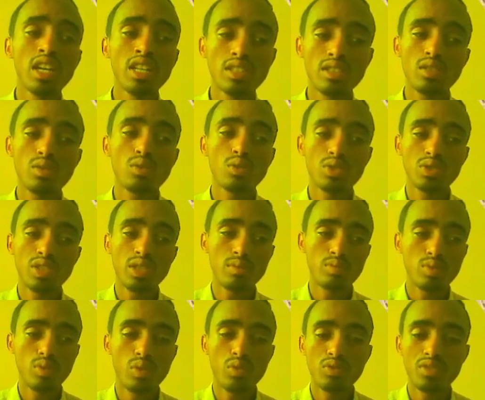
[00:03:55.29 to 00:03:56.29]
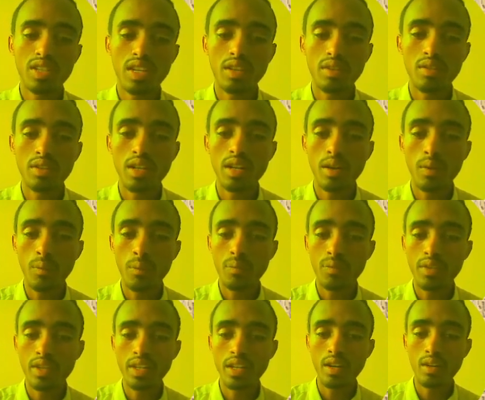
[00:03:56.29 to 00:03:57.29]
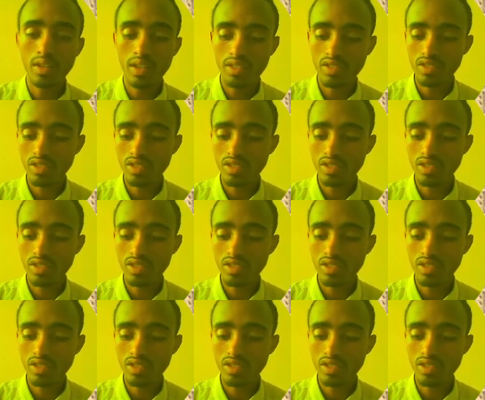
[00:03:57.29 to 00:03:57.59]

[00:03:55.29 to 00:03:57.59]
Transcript: the concept of sine law. Now let's